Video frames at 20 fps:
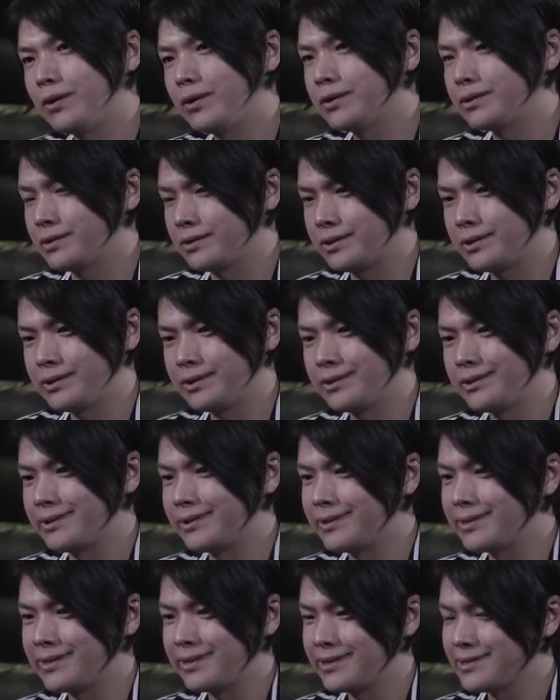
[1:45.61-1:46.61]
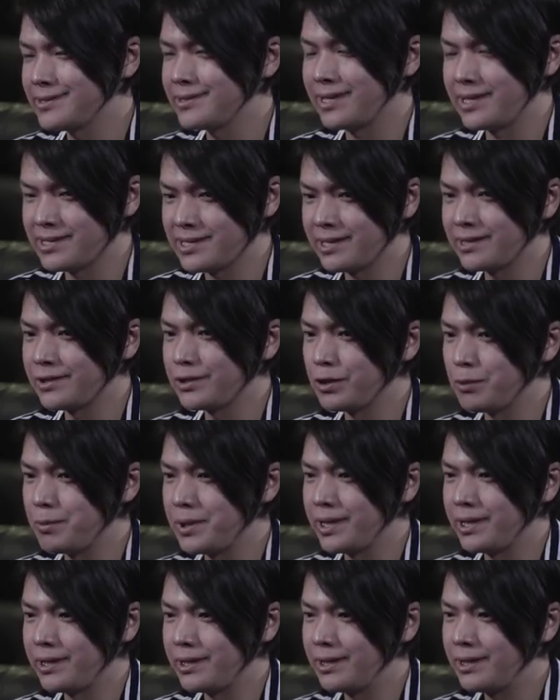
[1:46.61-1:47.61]
you know, and it is designed to
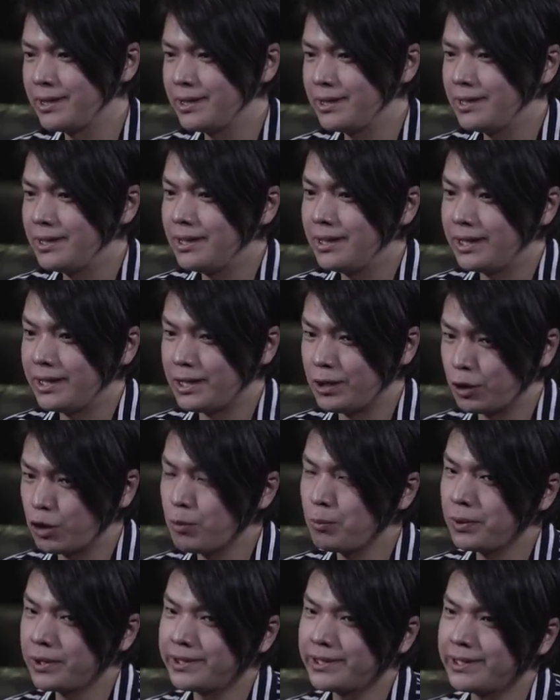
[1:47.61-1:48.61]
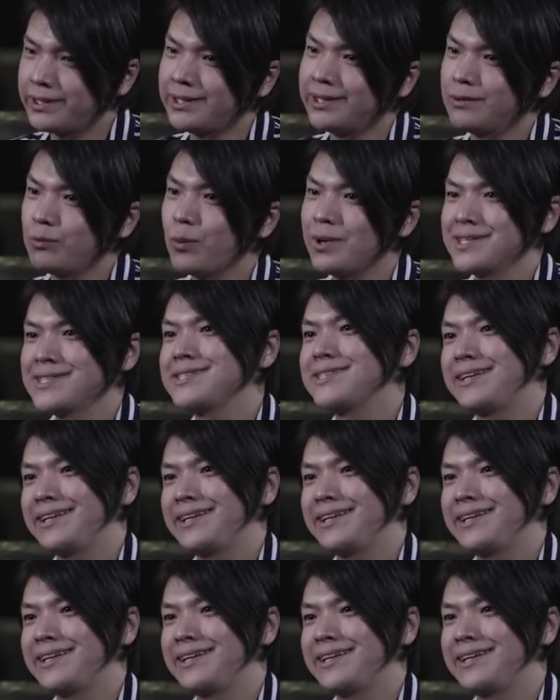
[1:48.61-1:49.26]
be, you know, completed in one